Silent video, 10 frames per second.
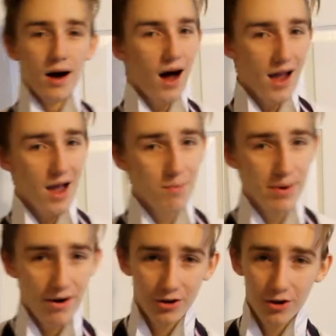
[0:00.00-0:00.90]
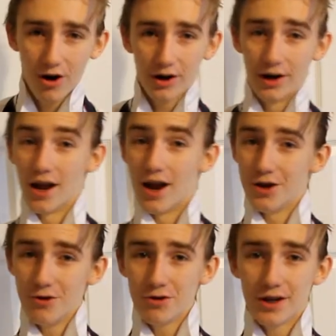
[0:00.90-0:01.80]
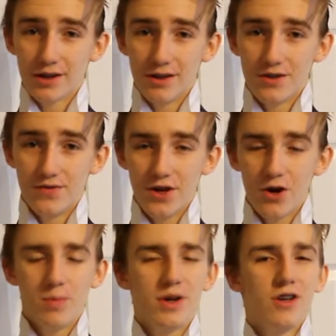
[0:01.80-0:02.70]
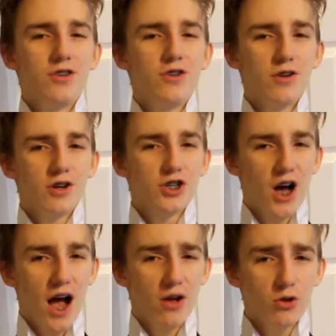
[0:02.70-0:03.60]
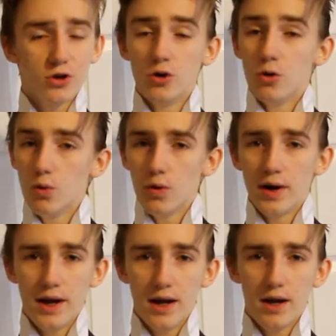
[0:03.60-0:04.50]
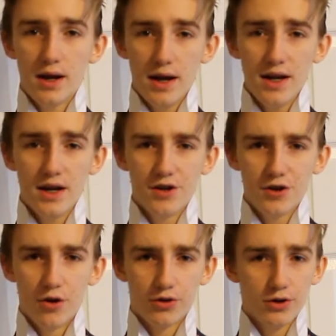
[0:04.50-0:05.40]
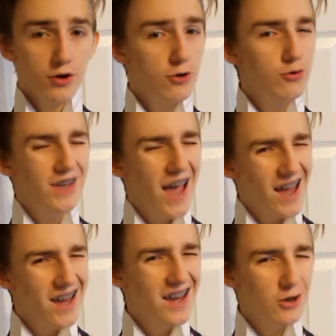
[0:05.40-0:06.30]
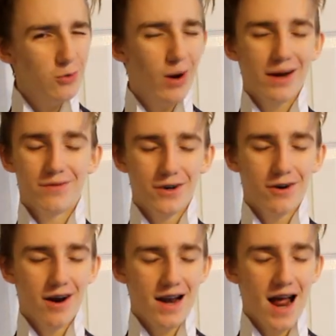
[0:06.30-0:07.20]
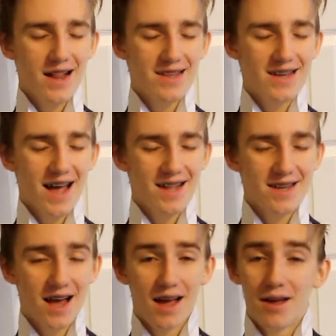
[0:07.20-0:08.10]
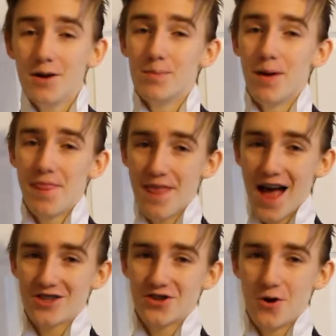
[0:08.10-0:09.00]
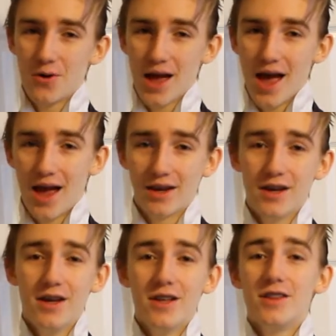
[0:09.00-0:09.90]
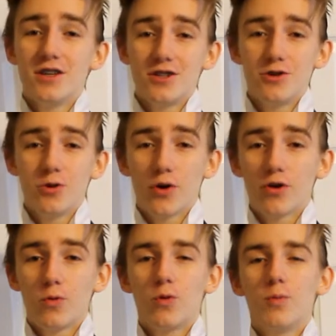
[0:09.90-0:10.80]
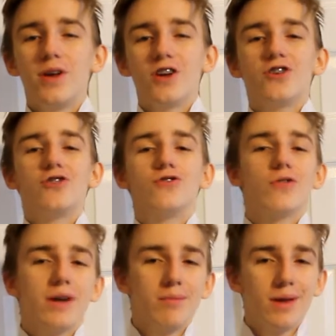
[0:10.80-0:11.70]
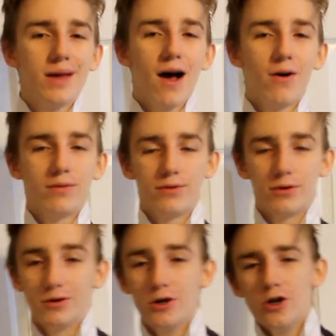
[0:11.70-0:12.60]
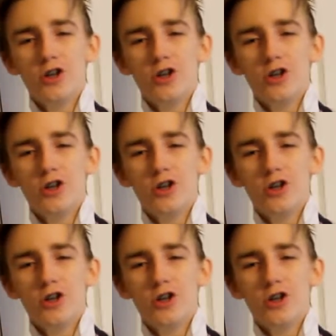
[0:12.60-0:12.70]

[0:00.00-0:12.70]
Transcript: Hi, I'm Barrett Larkin, and you clicked this video because you're a child or an idiot adult who can't quite figure out how to tie a tie, but that's okay. This tutorial will be extremely helpful.